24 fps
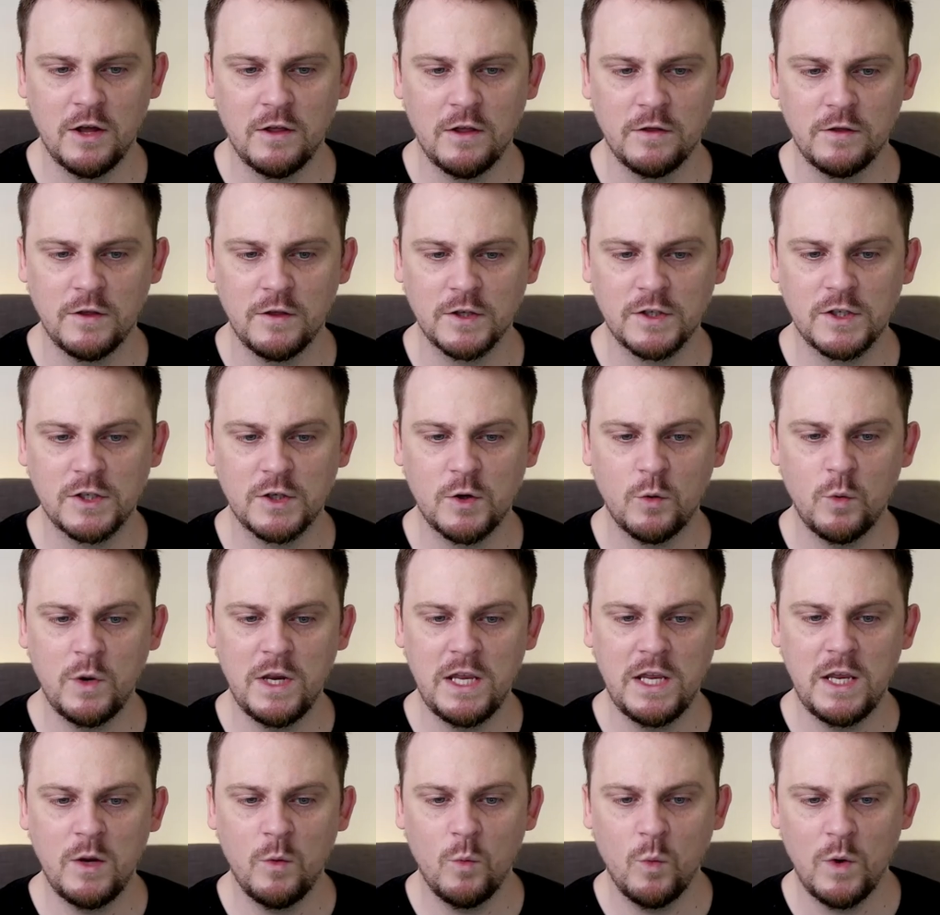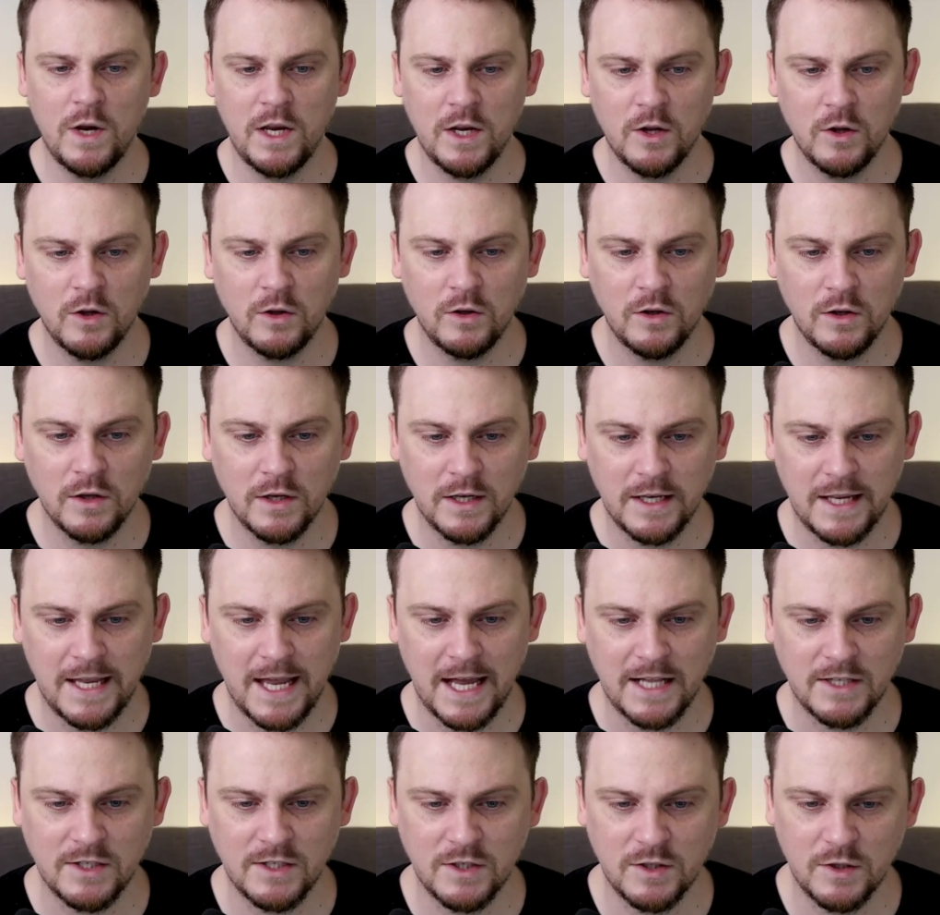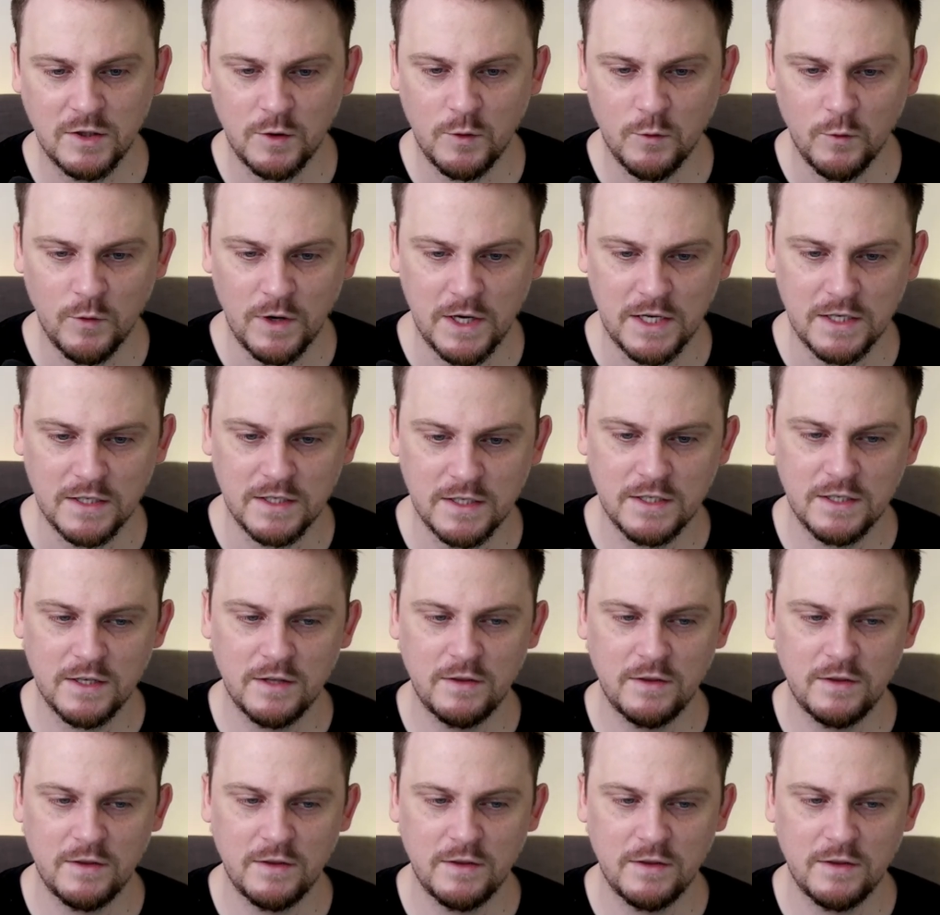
the squeaky wheel gets the grease?